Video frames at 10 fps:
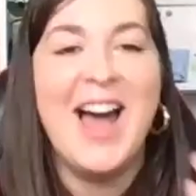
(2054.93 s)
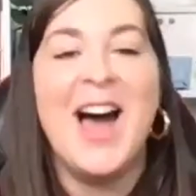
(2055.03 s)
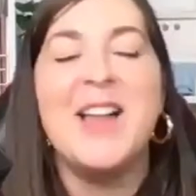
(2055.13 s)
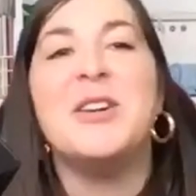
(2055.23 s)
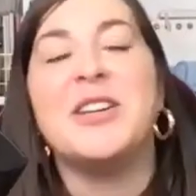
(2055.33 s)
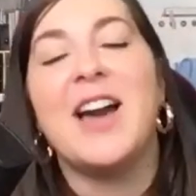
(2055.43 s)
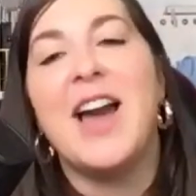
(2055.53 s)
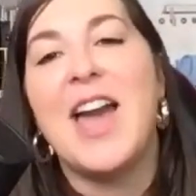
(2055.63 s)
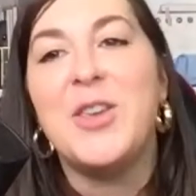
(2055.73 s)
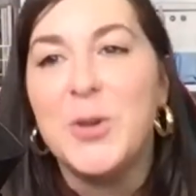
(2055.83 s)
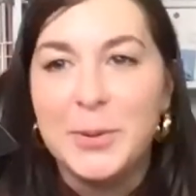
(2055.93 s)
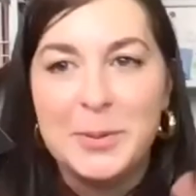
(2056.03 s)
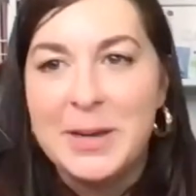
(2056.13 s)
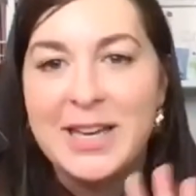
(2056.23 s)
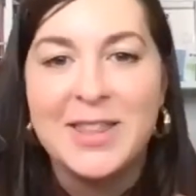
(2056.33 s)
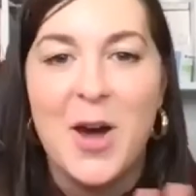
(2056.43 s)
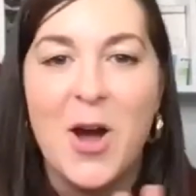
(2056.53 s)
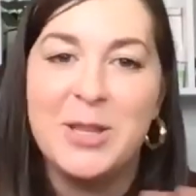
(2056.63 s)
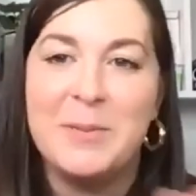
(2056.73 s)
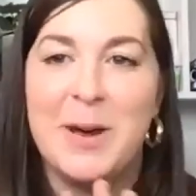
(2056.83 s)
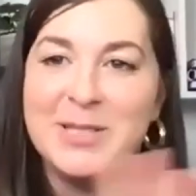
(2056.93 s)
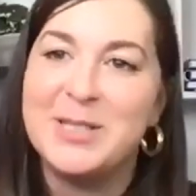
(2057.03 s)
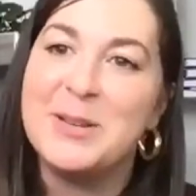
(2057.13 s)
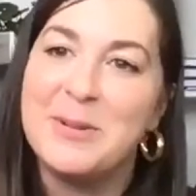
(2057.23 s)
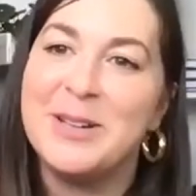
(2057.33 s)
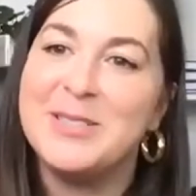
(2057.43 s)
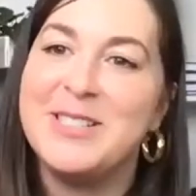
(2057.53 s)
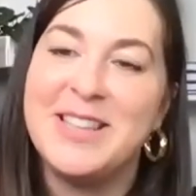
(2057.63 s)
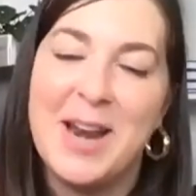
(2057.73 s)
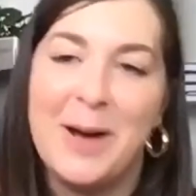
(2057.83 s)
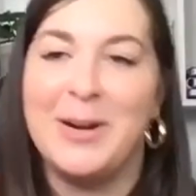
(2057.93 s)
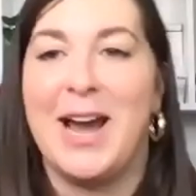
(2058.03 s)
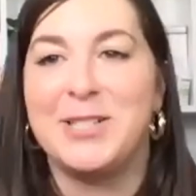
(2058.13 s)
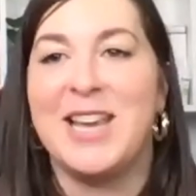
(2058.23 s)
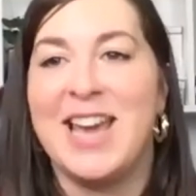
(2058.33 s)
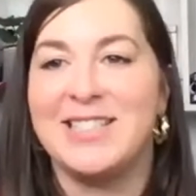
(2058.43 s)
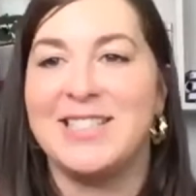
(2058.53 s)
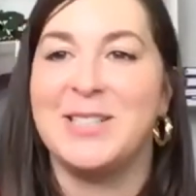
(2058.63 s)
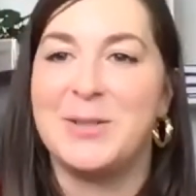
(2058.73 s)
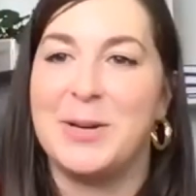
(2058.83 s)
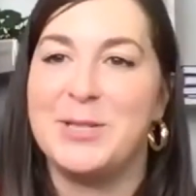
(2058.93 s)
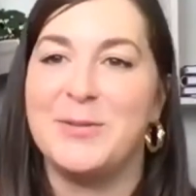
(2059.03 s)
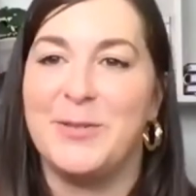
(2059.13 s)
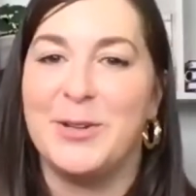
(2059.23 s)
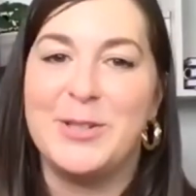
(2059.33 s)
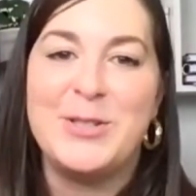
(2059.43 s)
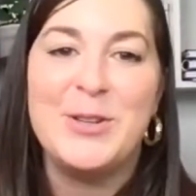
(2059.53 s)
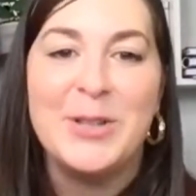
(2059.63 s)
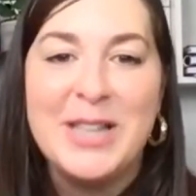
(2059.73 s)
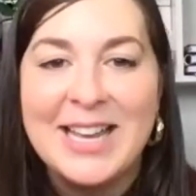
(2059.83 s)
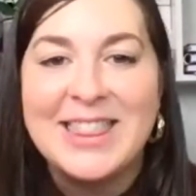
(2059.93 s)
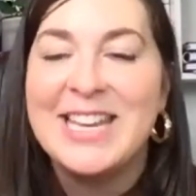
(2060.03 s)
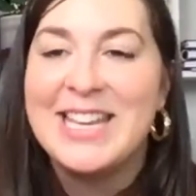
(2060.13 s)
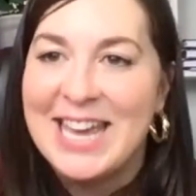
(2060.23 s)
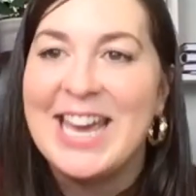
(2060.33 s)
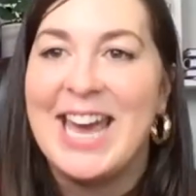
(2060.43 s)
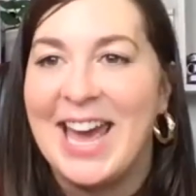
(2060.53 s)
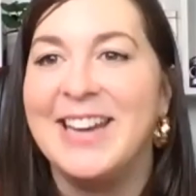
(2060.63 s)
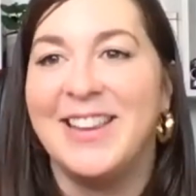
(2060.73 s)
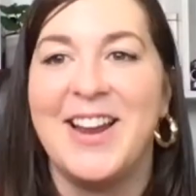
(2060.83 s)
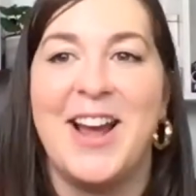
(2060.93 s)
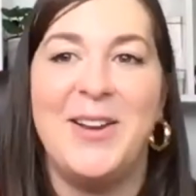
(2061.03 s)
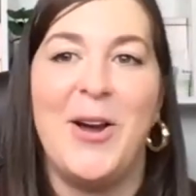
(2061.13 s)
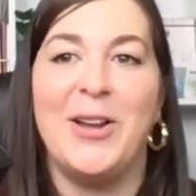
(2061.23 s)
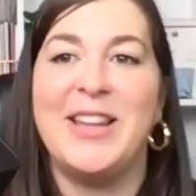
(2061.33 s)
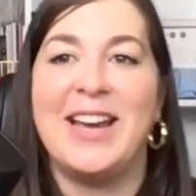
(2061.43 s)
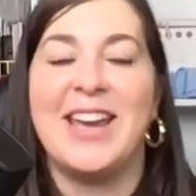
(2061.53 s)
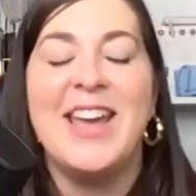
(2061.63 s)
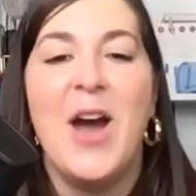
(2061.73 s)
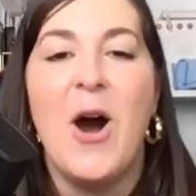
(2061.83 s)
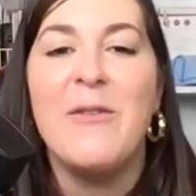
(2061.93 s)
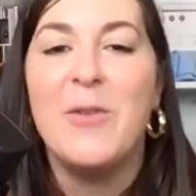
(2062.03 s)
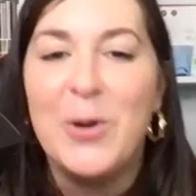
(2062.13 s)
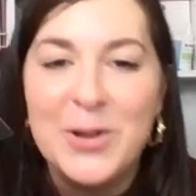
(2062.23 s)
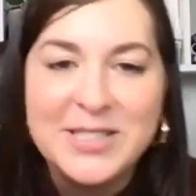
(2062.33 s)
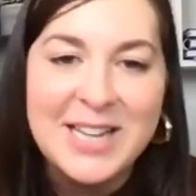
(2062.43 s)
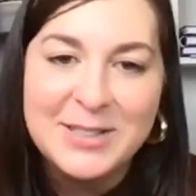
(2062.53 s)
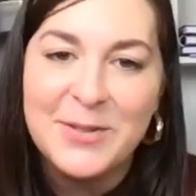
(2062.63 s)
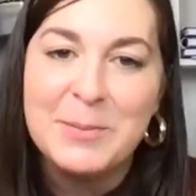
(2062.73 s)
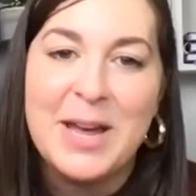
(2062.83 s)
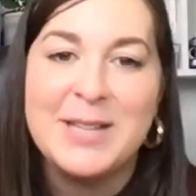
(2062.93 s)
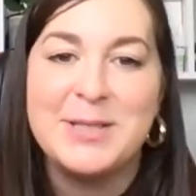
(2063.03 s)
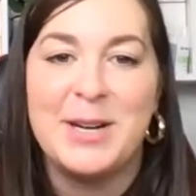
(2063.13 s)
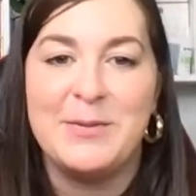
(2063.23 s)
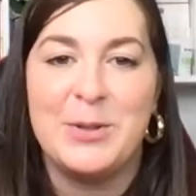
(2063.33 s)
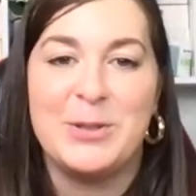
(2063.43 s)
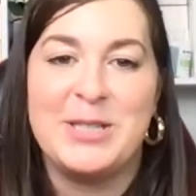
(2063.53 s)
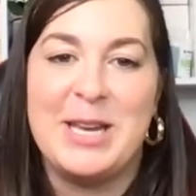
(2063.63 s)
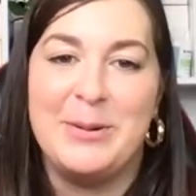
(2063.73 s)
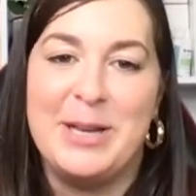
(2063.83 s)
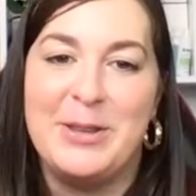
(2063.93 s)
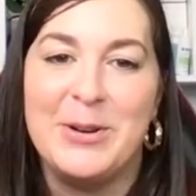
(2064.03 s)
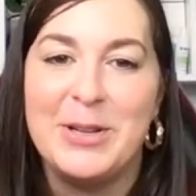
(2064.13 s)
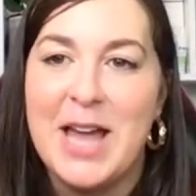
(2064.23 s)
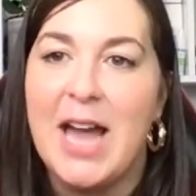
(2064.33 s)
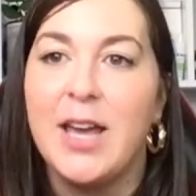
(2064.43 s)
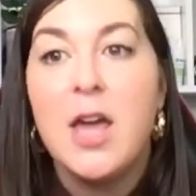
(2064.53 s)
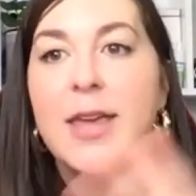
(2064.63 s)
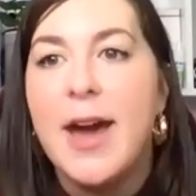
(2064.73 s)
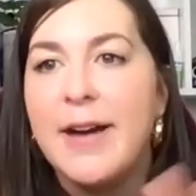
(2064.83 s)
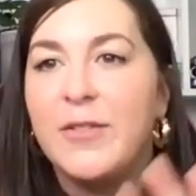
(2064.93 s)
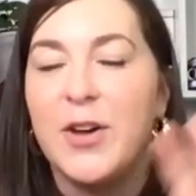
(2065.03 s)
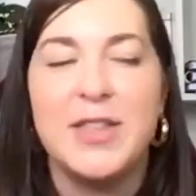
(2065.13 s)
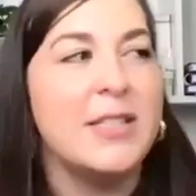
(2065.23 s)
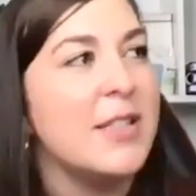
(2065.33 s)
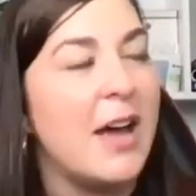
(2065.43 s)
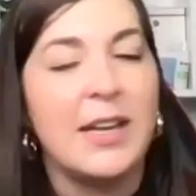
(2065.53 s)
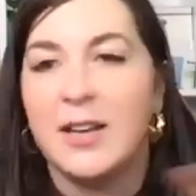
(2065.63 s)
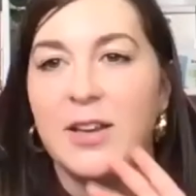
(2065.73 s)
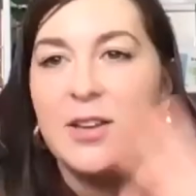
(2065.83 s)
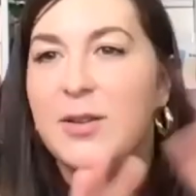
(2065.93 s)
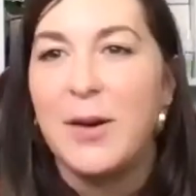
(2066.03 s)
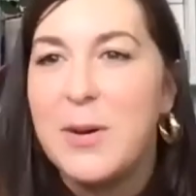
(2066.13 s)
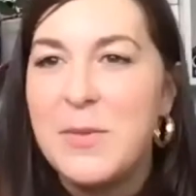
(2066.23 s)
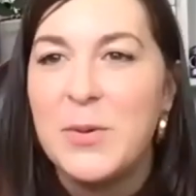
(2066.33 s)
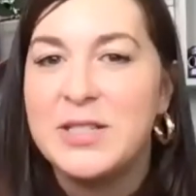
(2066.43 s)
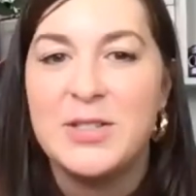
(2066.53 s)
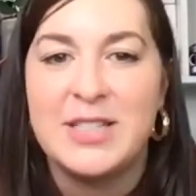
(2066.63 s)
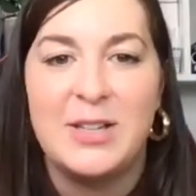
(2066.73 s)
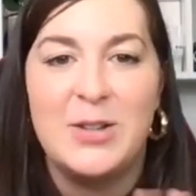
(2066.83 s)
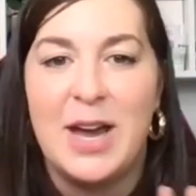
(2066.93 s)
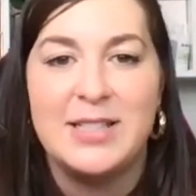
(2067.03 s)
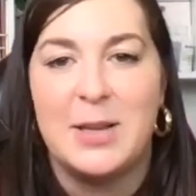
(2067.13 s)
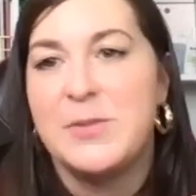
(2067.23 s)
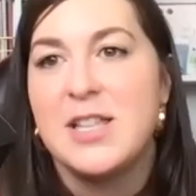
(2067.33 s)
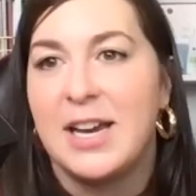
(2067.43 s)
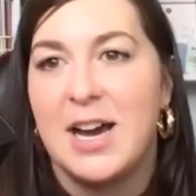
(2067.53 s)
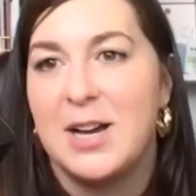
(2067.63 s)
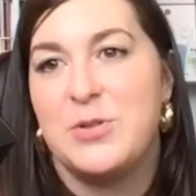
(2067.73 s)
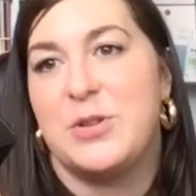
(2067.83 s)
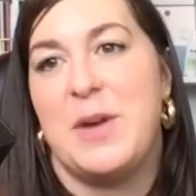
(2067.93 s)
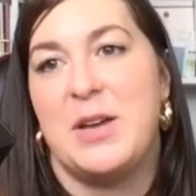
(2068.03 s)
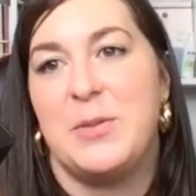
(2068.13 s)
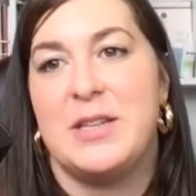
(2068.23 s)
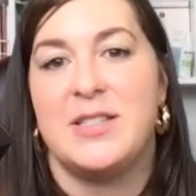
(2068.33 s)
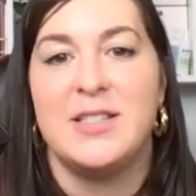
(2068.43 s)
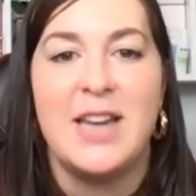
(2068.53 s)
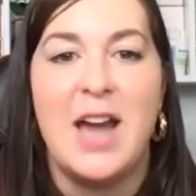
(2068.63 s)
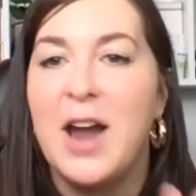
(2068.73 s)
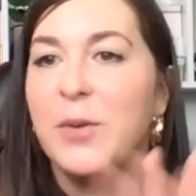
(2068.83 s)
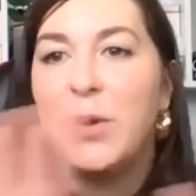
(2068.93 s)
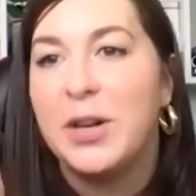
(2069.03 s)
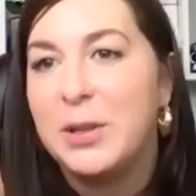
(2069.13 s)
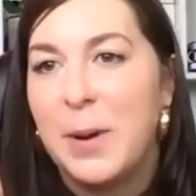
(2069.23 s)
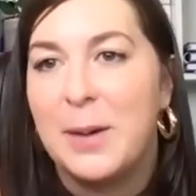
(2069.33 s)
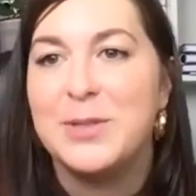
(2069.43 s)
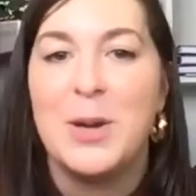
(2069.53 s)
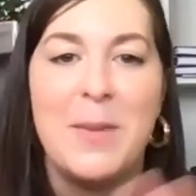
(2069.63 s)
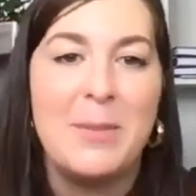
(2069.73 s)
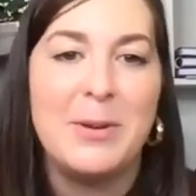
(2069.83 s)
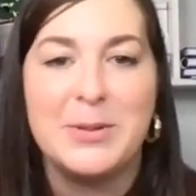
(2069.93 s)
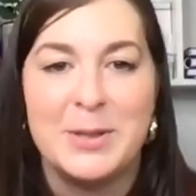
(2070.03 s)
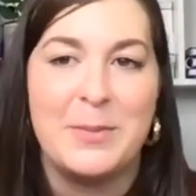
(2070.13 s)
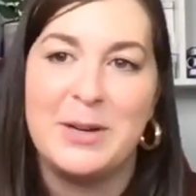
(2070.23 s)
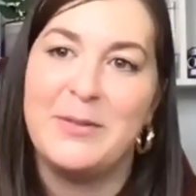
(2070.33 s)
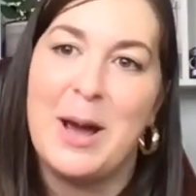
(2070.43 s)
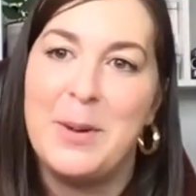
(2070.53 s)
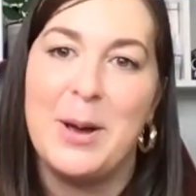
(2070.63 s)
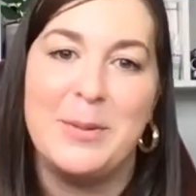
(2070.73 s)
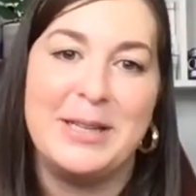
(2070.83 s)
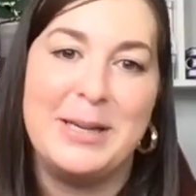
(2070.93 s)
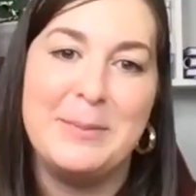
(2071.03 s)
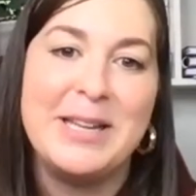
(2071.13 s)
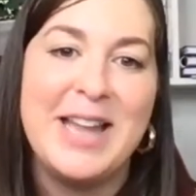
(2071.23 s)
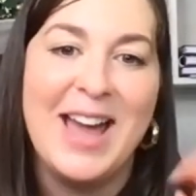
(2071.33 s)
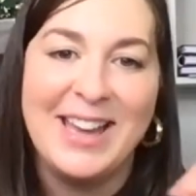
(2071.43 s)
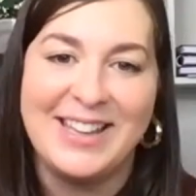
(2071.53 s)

Look, you would be the only person in the world that I would actually answer this question for, because you're the gearhead that I know. Of all the saxophone players that I've talked to you with, you're yeah, I've got this. I remember once you said you had something 100 mouthpieces. Now, we're at the pub, so maybe it was a bit of a hyperbole, but